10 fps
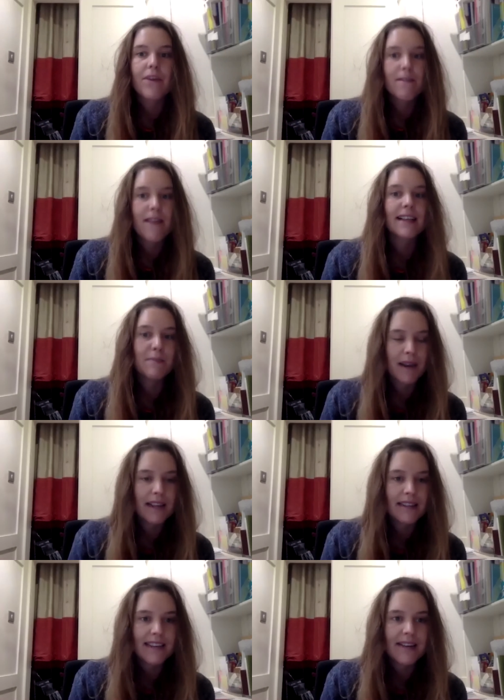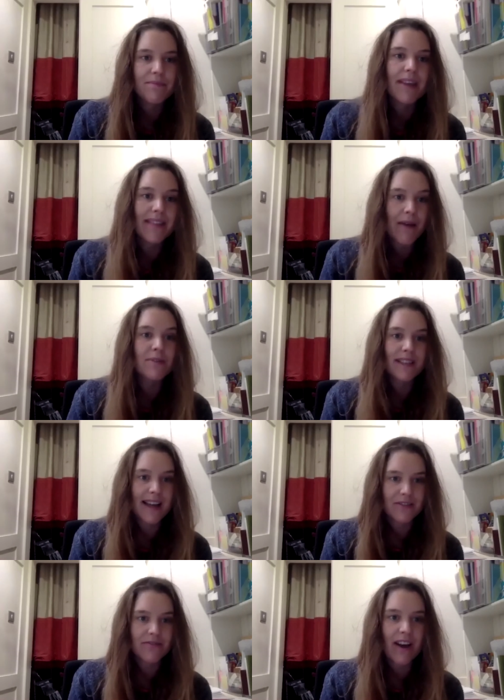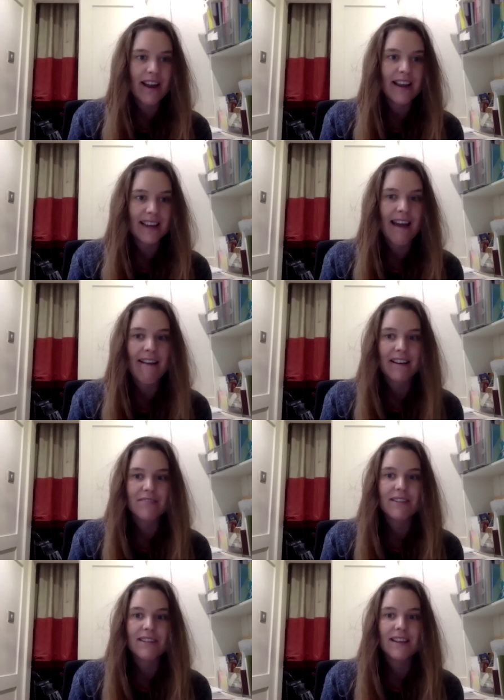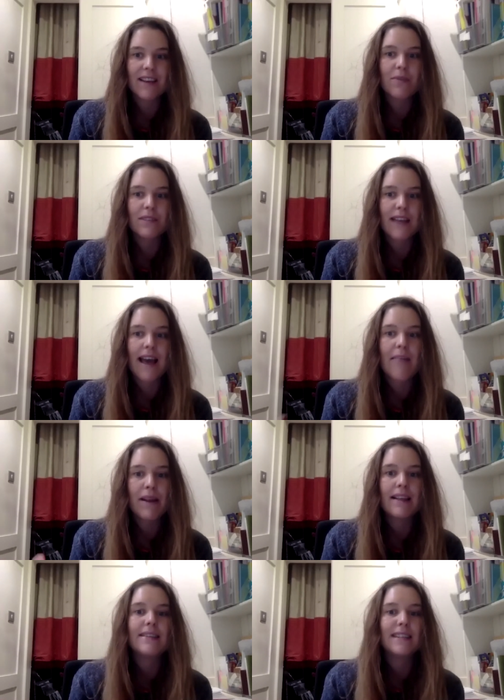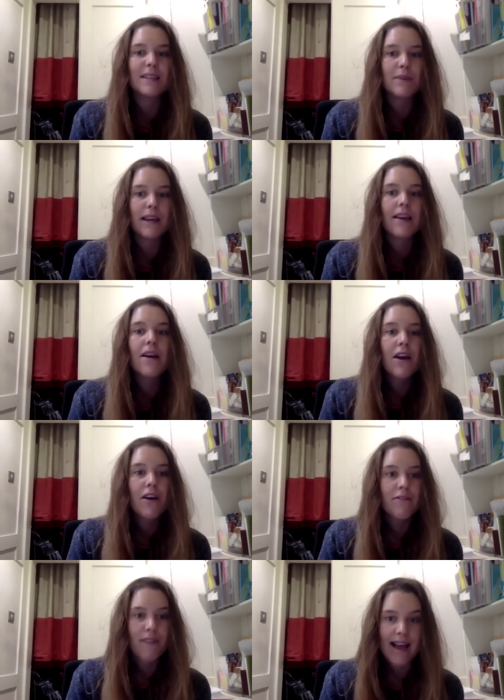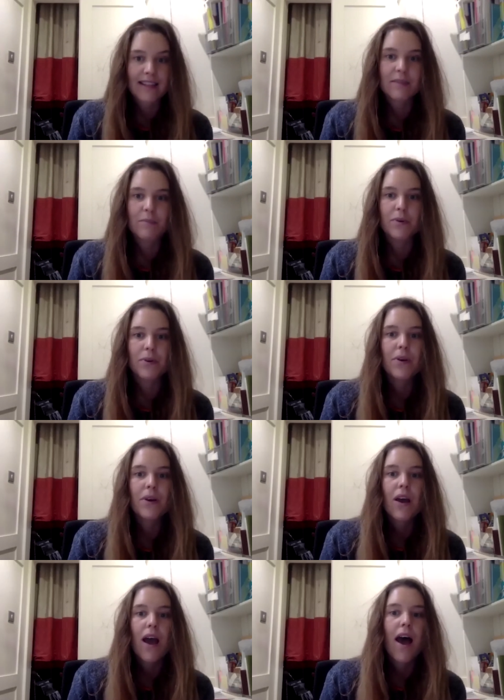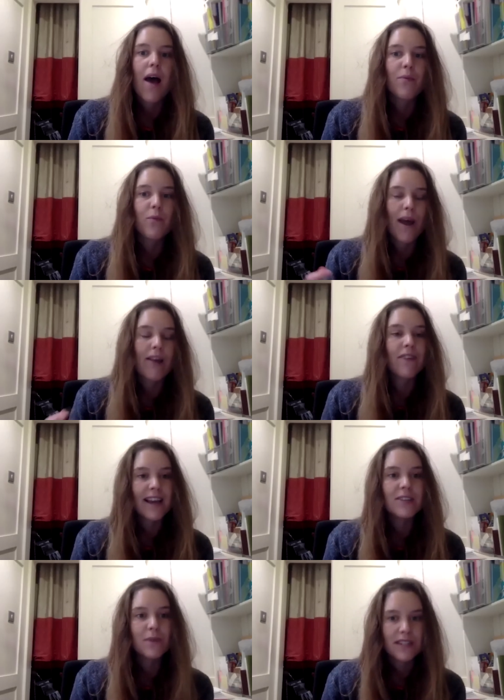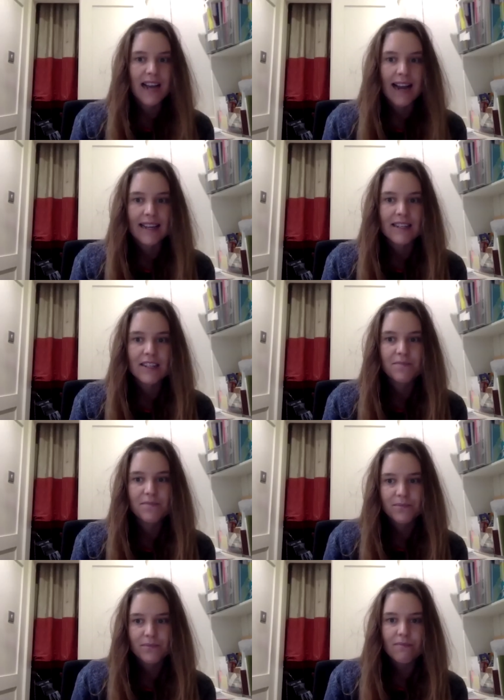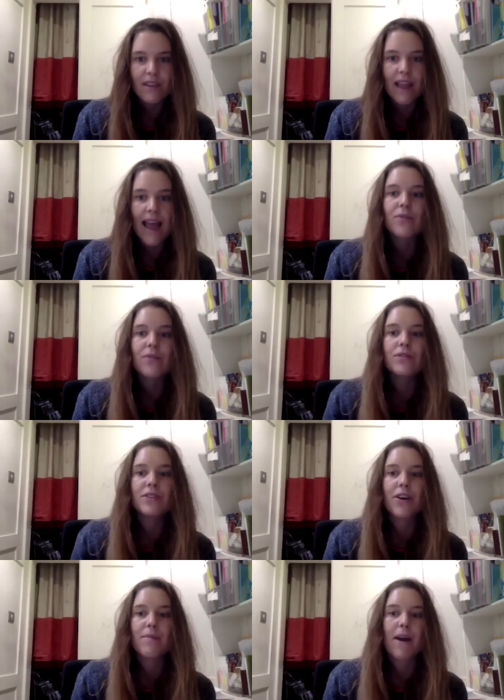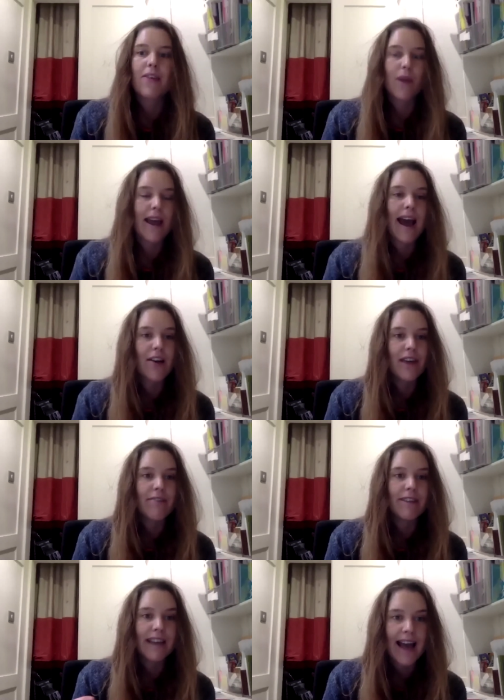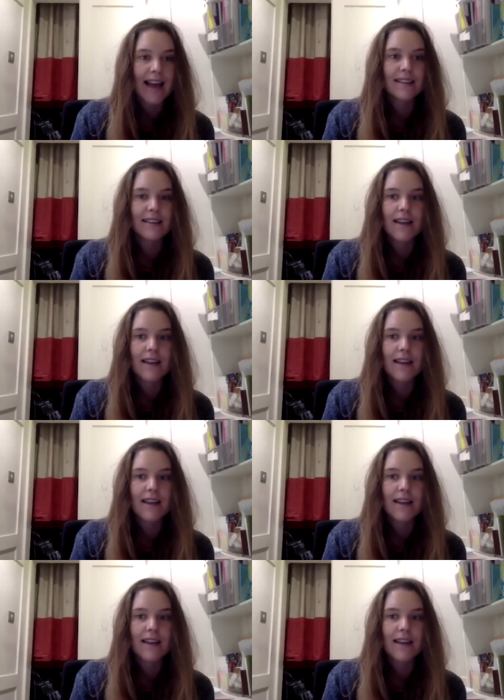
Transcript: flexibility. And that was their defining characteristic, was their ability to be flexible when faced with challenge. And also, by the way, how they react